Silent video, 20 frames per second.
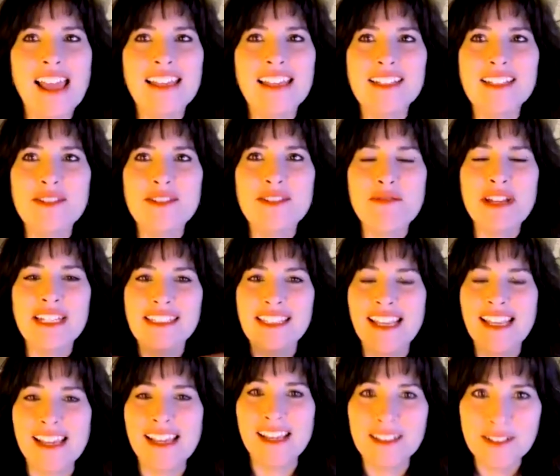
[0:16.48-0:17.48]
just want to
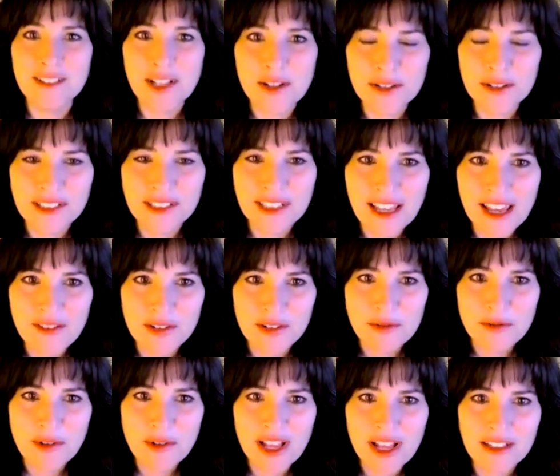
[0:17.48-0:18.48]
say hello to
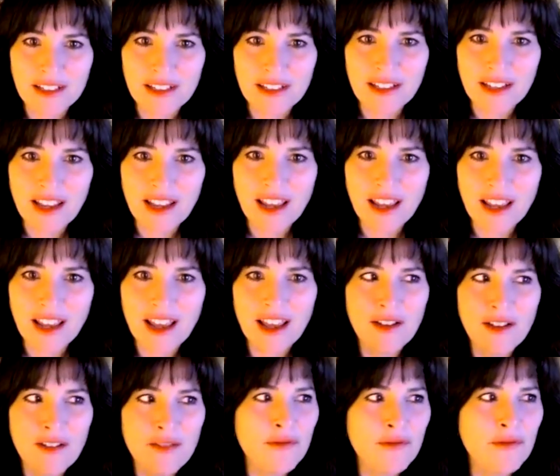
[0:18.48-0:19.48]
everyone
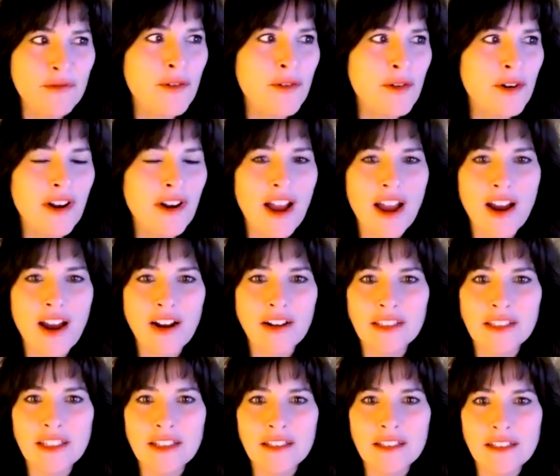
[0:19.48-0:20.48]
for our
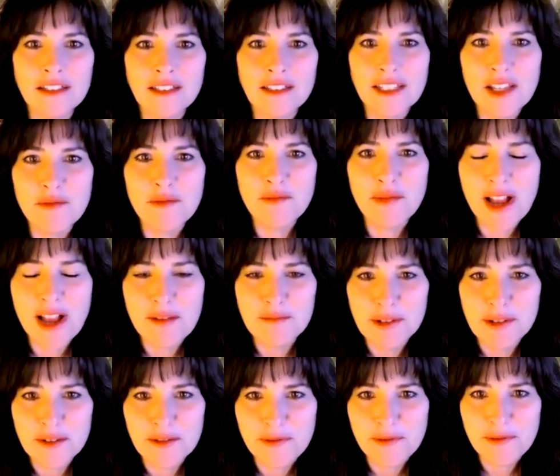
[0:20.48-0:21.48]
little
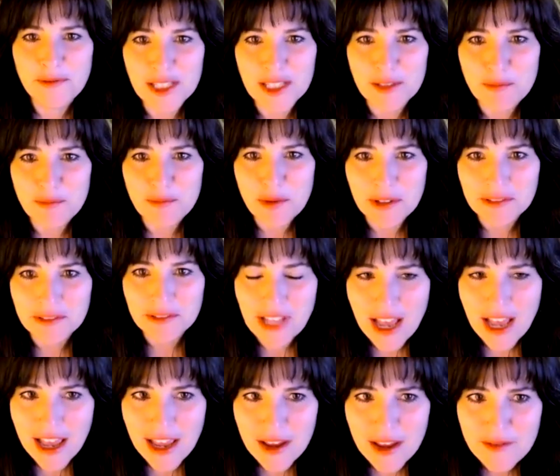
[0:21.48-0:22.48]
impromptu Facebook
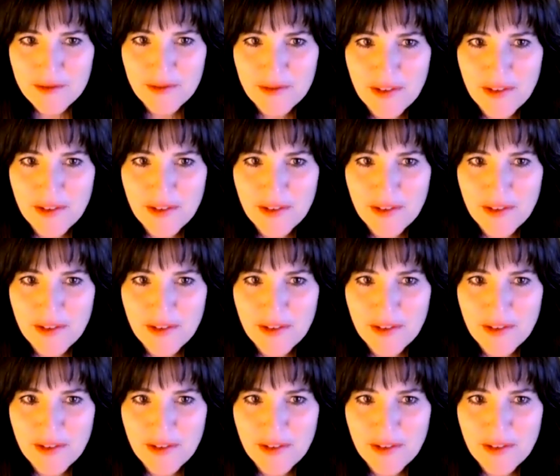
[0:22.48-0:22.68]
Live.